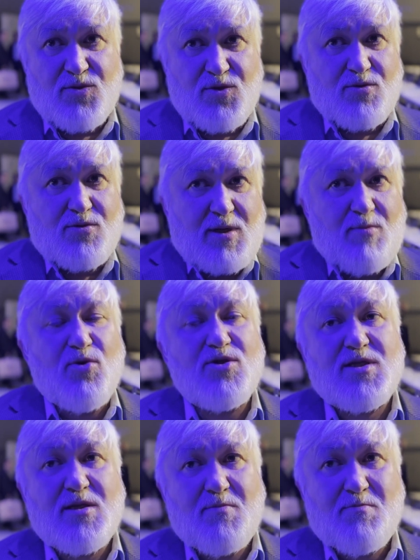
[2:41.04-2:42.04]
do a
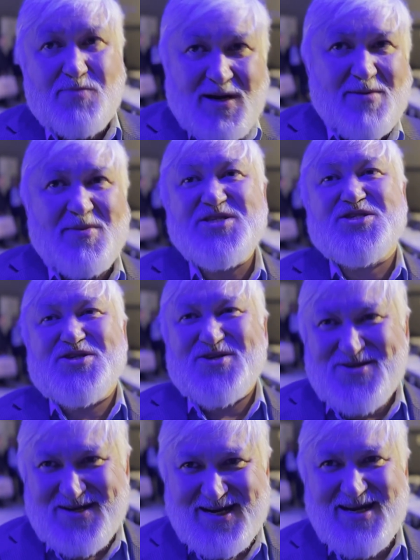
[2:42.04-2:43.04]
multi-parametric
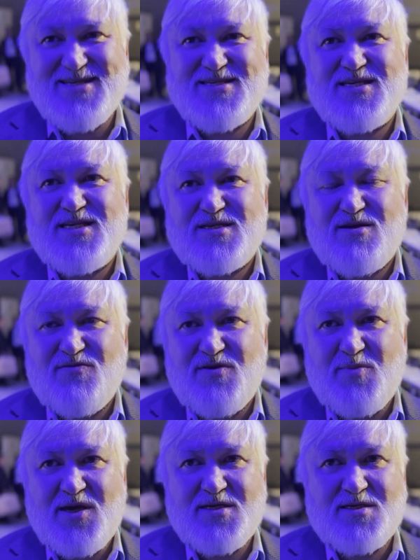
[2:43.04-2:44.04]
analysis of
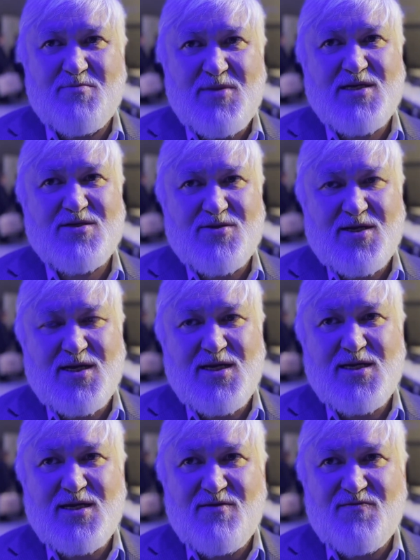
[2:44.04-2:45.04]
the patient based on the
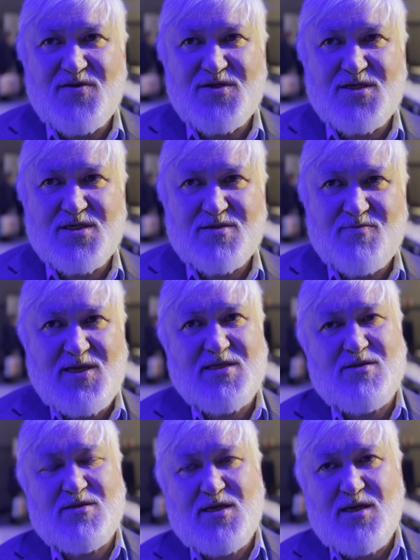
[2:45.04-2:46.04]
clinical features,
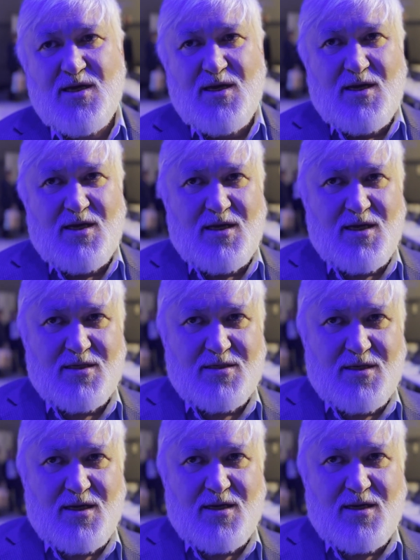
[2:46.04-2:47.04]
based on
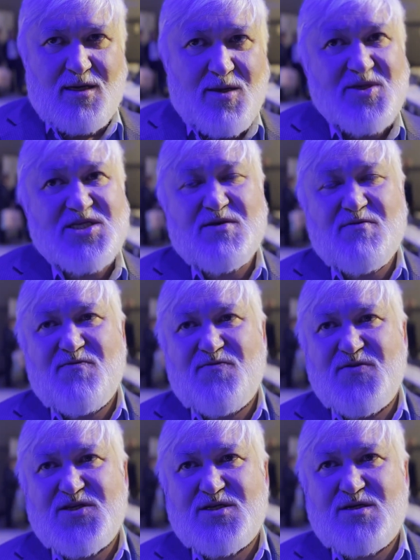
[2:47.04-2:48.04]
the imaging
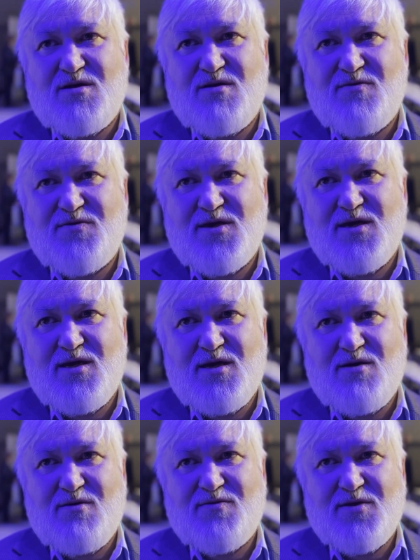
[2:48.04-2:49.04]
feature of the
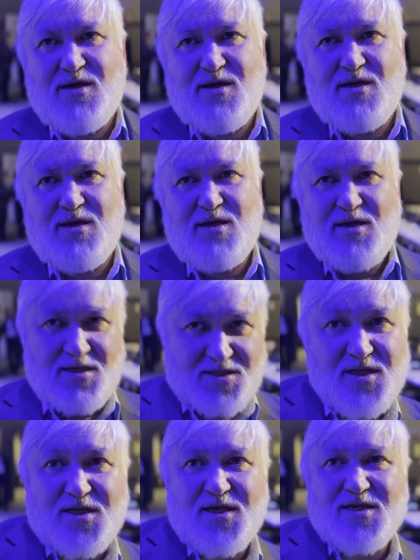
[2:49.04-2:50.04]

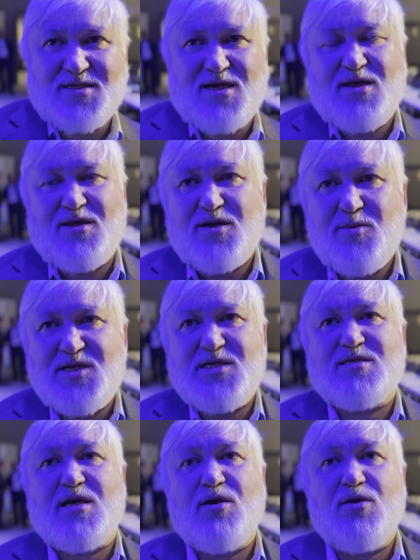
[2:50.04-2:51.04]
CTs and other
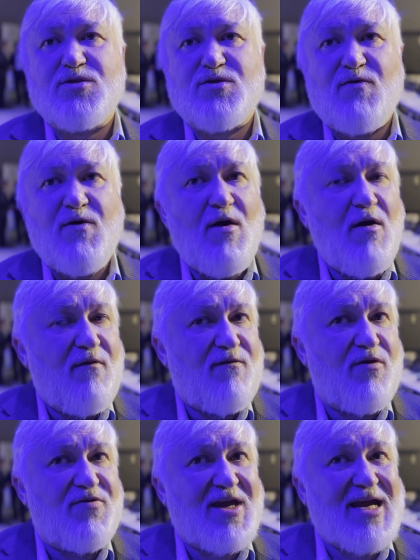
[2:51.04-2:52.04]
images, and also
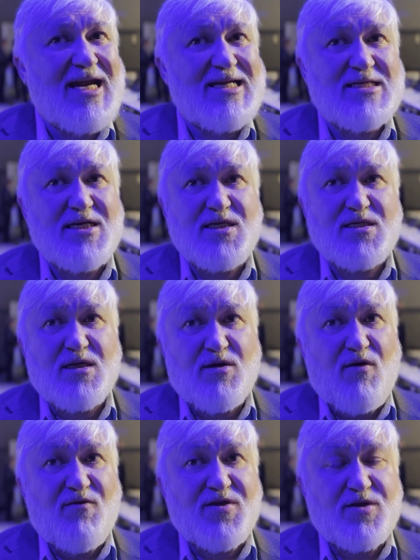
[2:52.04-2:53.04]
from the characteristic
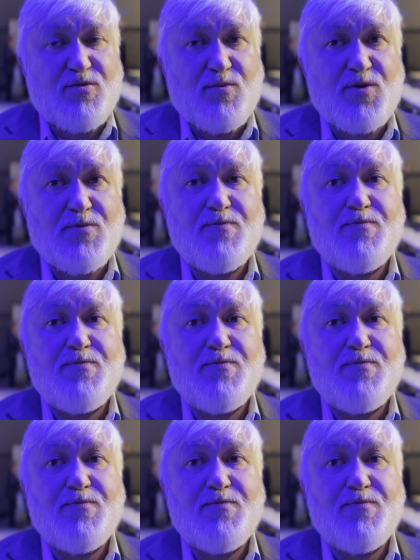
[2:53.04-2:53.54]
of the tumor.